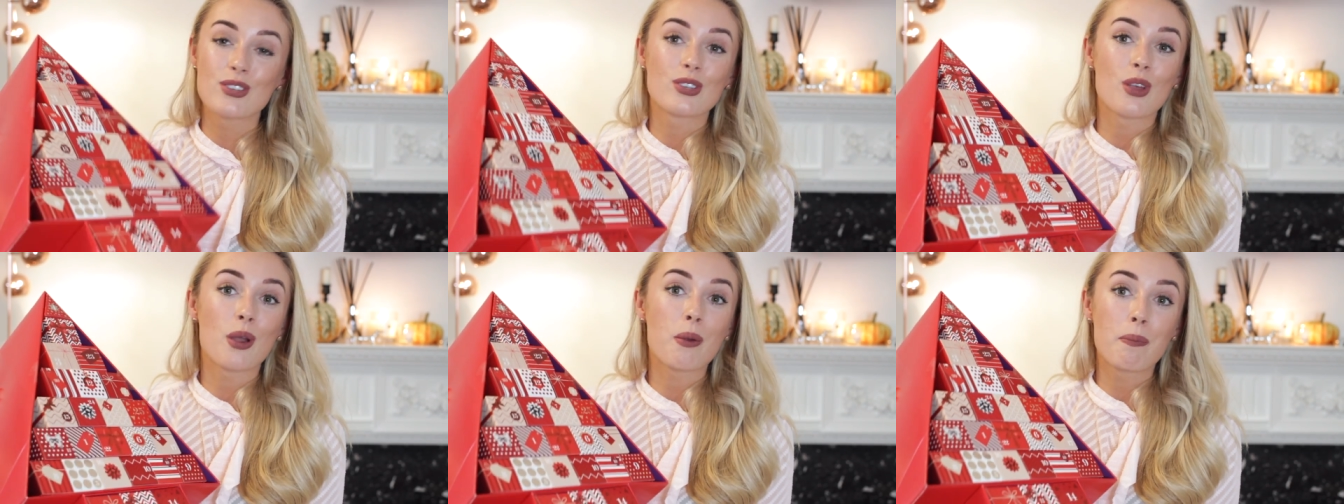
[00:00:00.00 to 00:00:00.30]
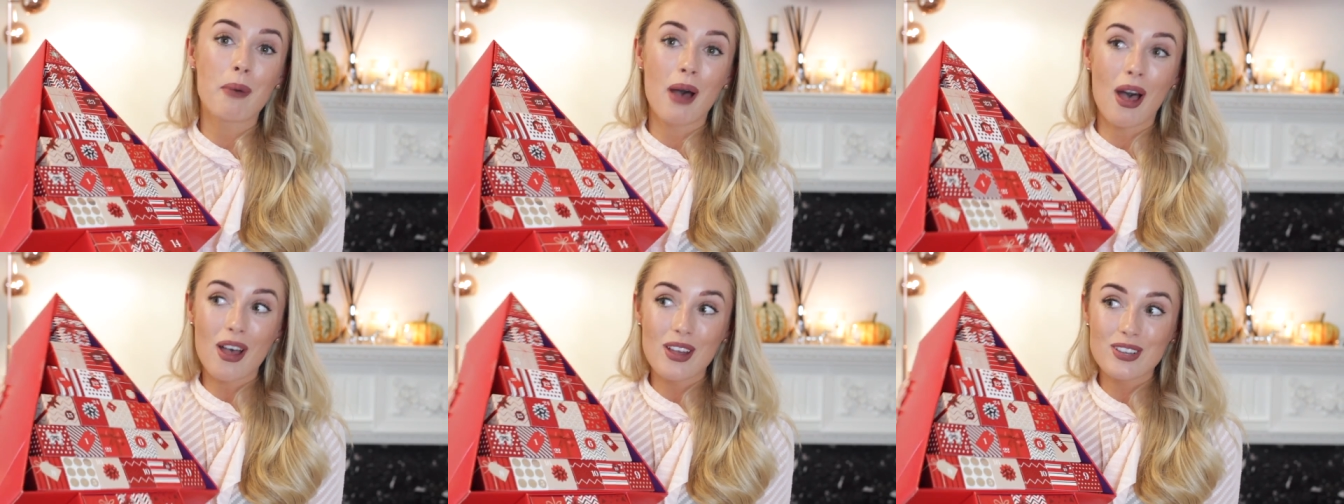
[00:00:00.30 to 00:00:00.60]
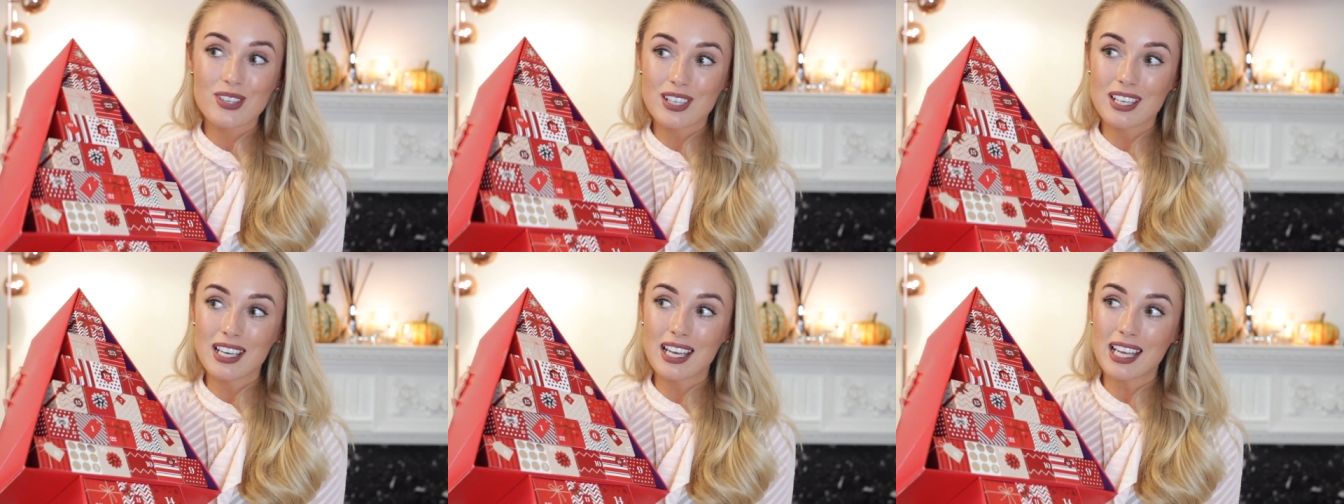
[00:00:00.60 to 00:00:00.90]
So
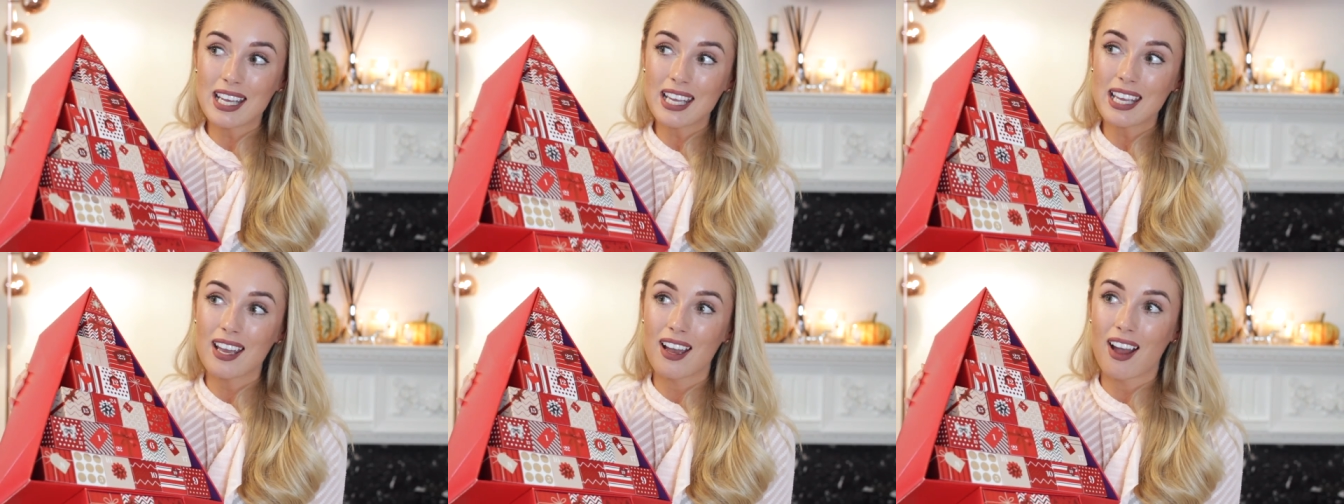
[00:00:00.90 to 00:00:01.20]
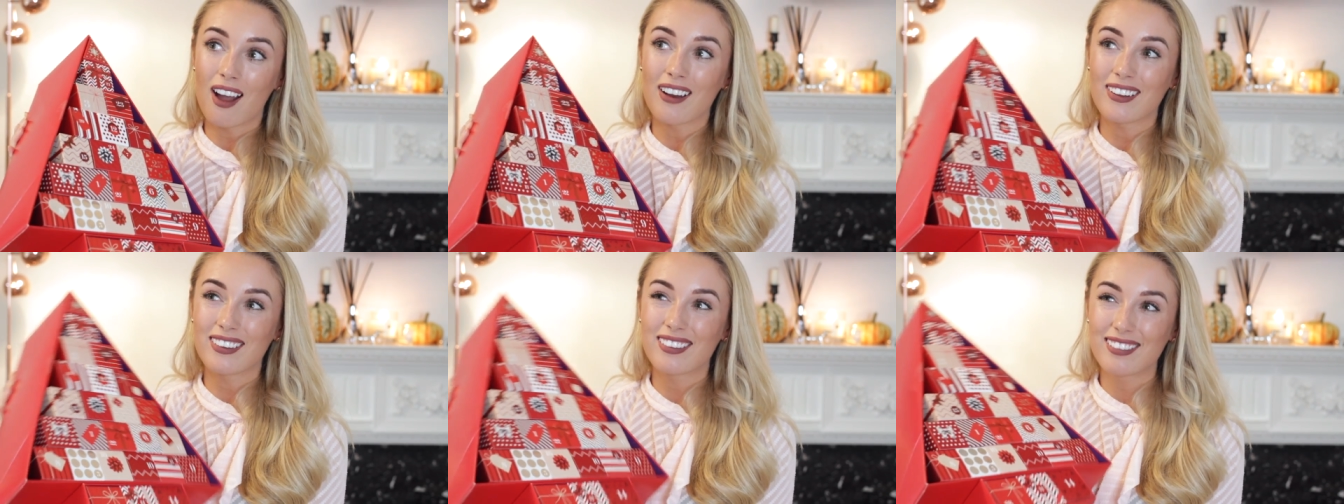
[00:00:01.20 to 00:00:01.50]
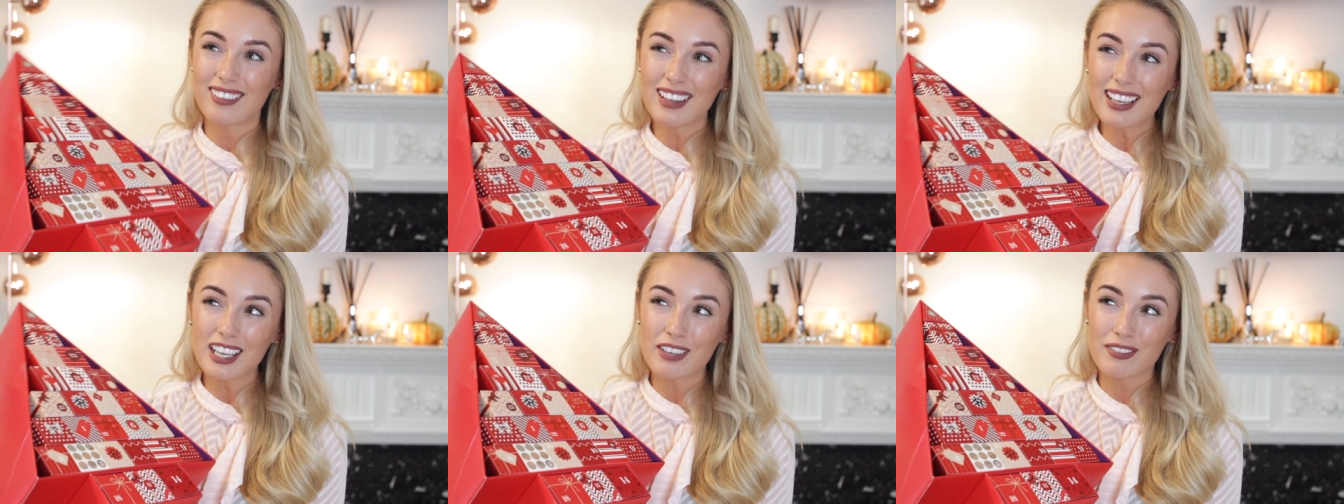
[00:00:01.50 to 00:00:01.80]
personally, I
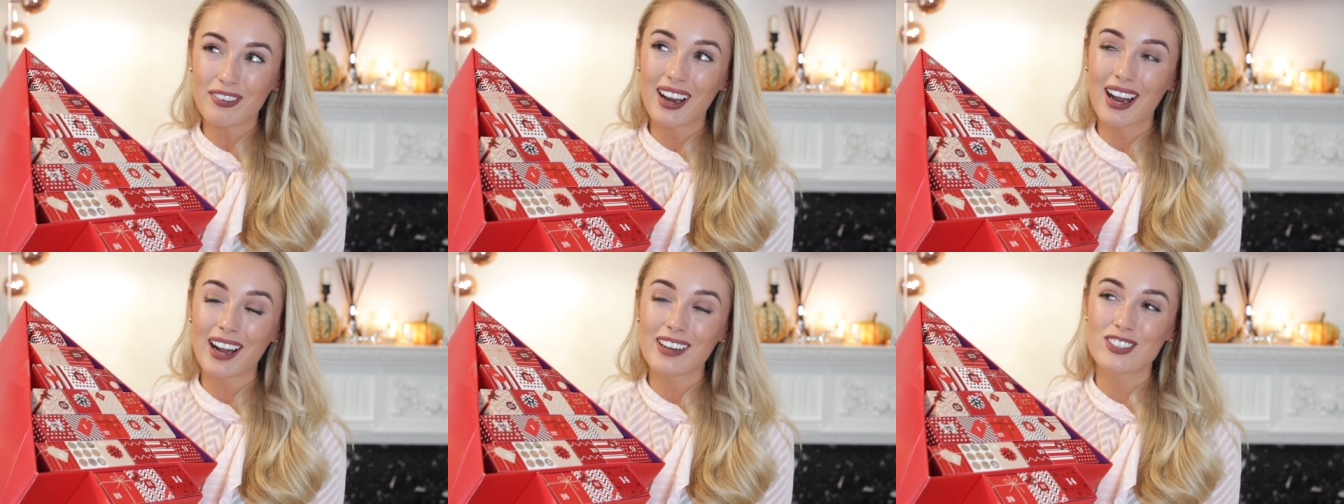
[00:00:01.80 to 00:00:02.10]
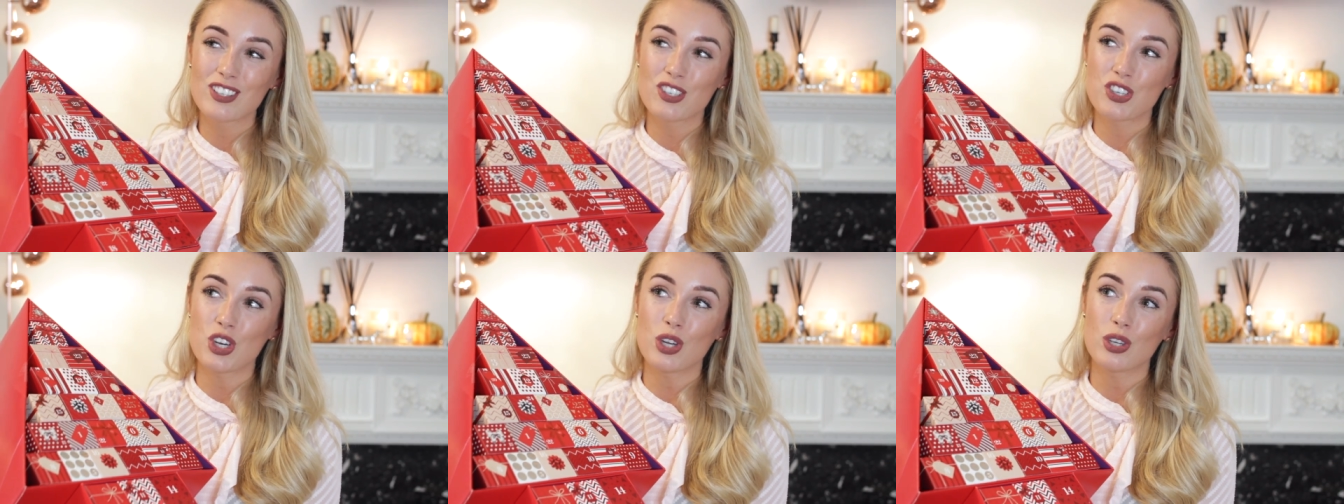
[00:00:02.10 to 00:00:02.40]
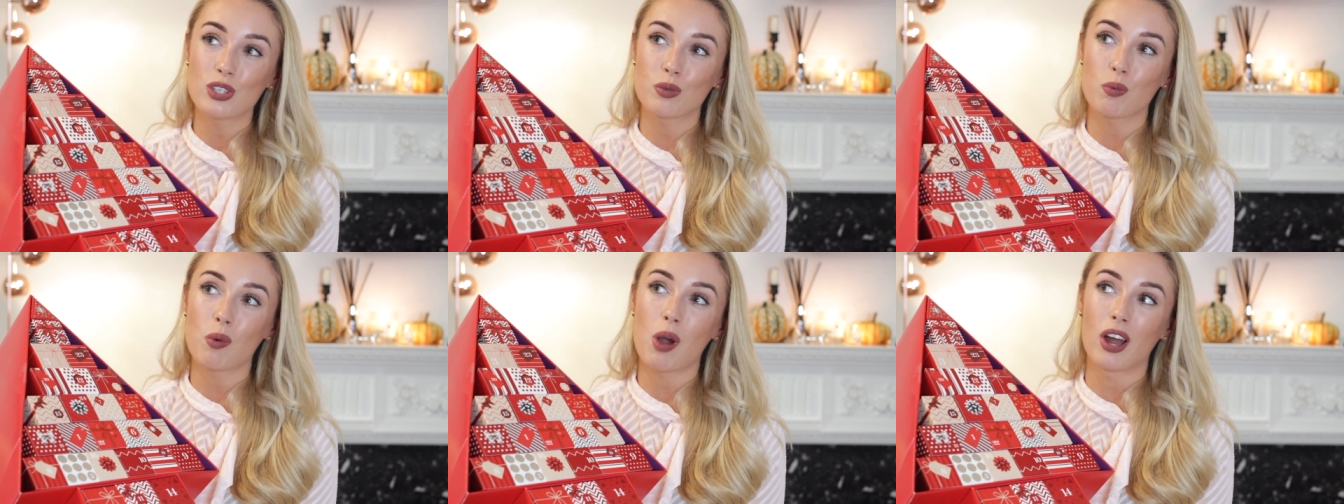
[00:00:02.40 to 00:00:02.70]
think if I had to
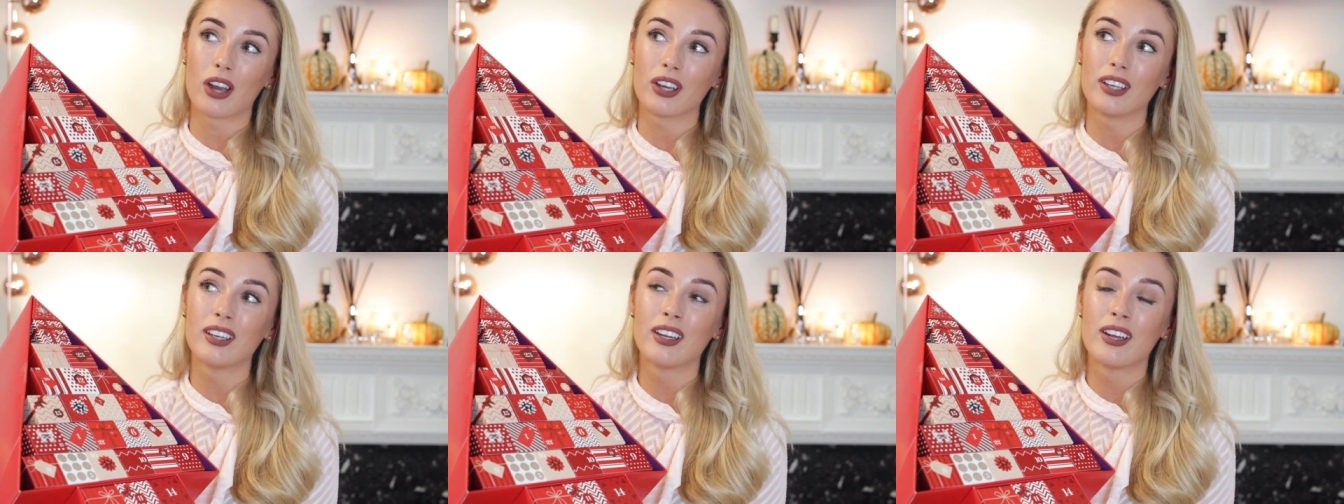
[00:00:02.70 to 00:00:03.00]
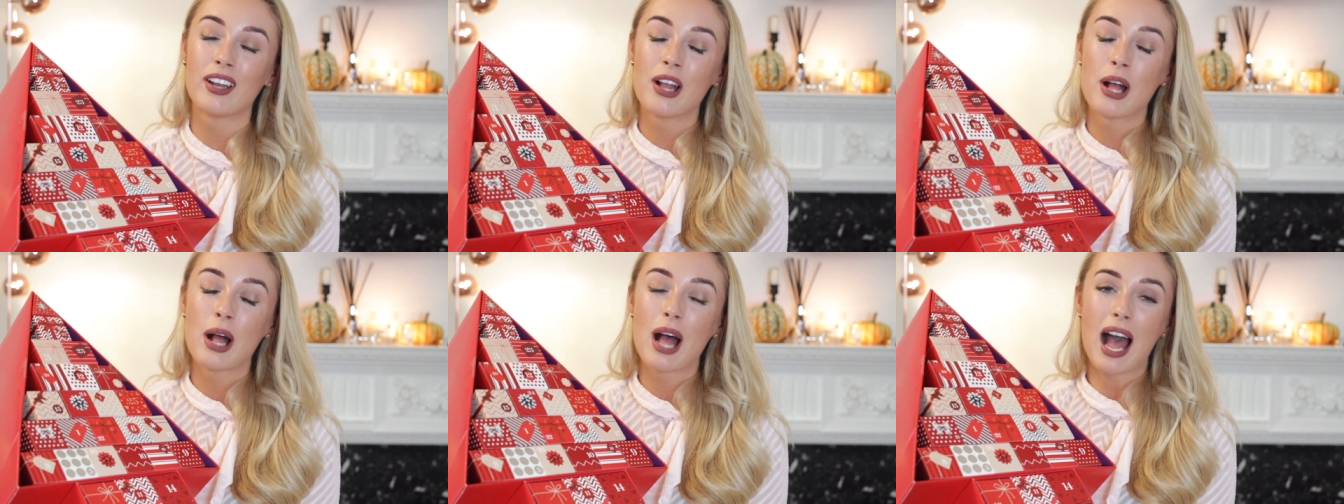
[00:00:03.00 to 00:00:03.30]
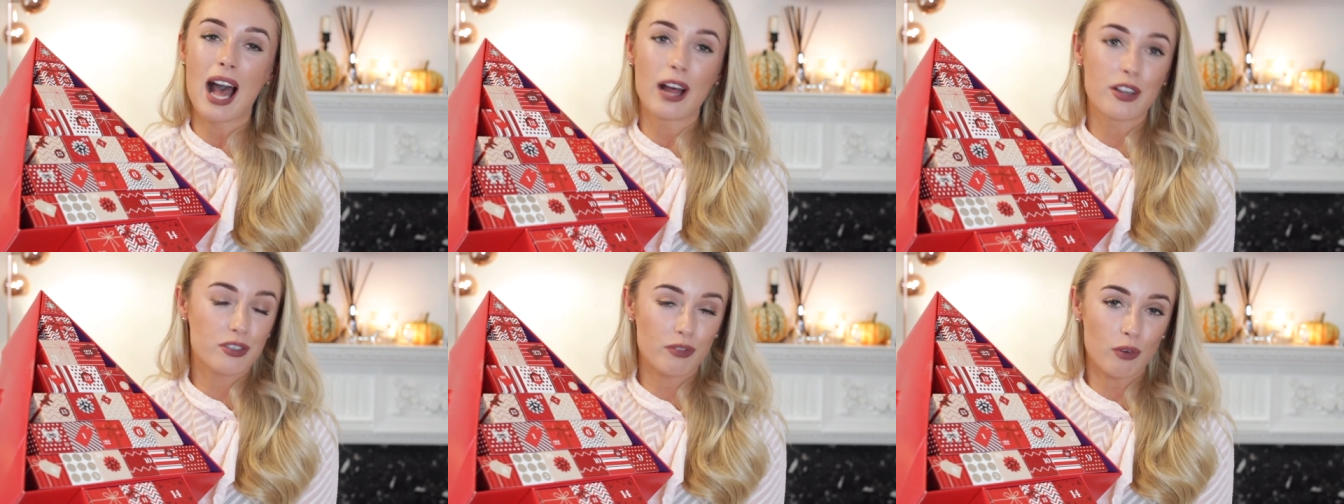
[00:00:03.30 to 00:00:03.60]
choose one
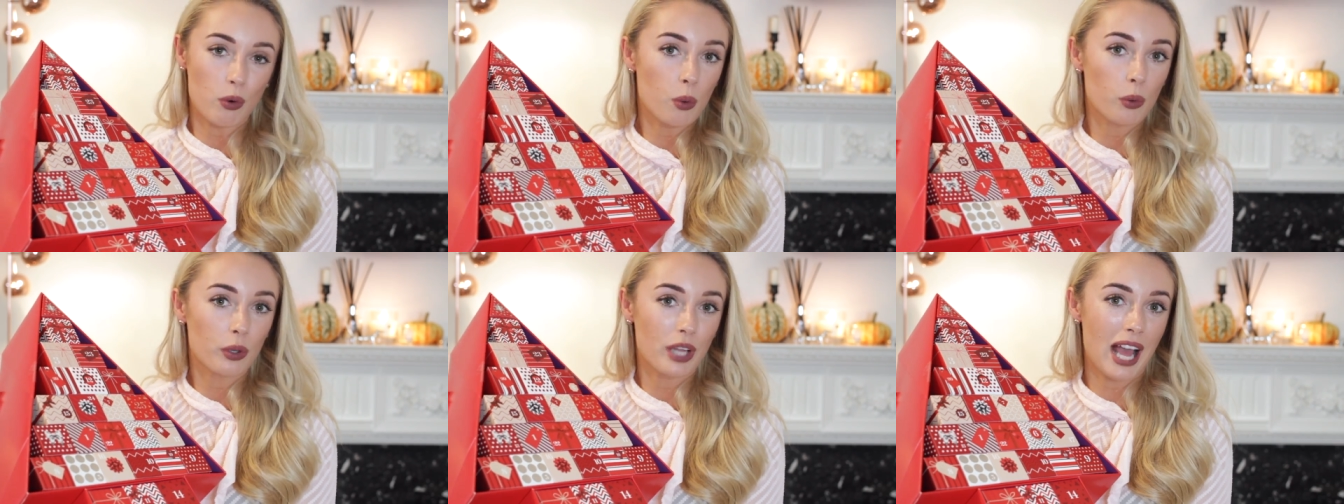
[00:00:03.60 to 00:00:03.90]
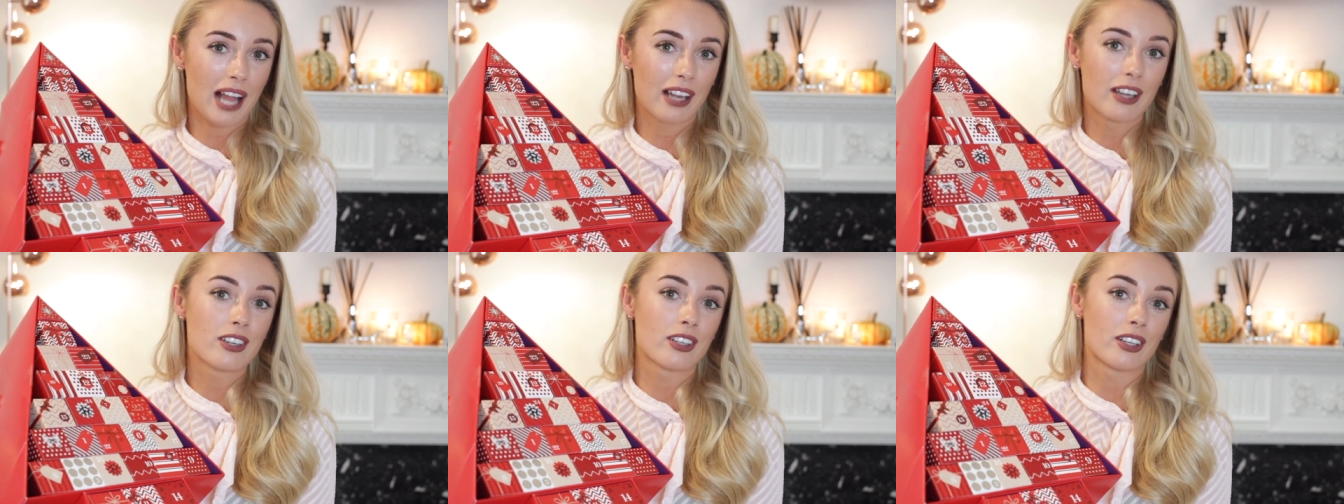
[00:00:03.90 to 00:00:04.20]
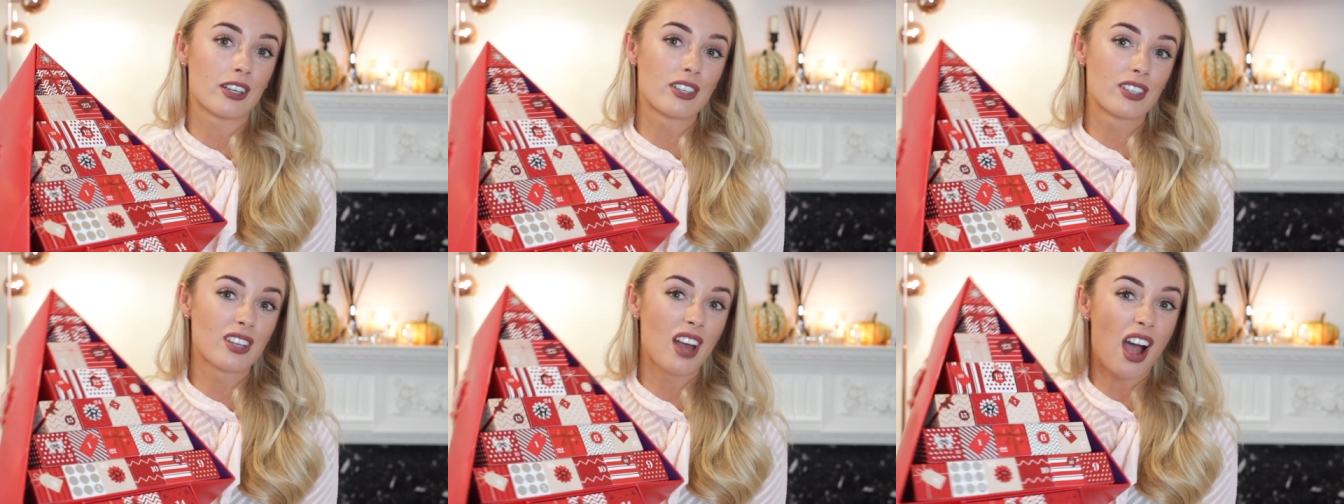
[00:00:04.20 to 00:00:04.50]
out of all the
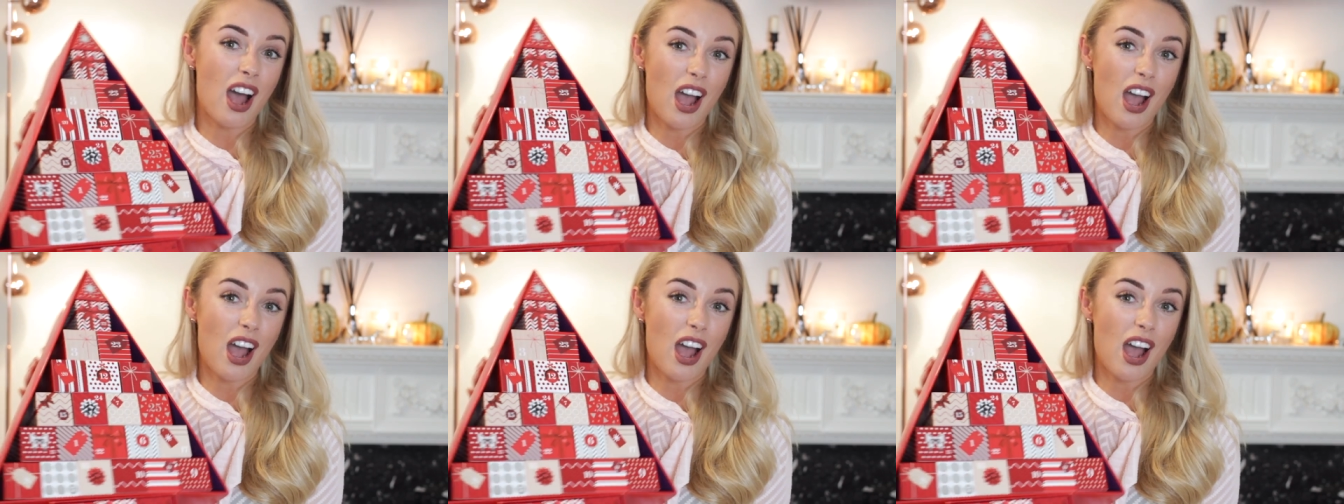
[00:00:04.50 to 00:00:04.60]
calendars,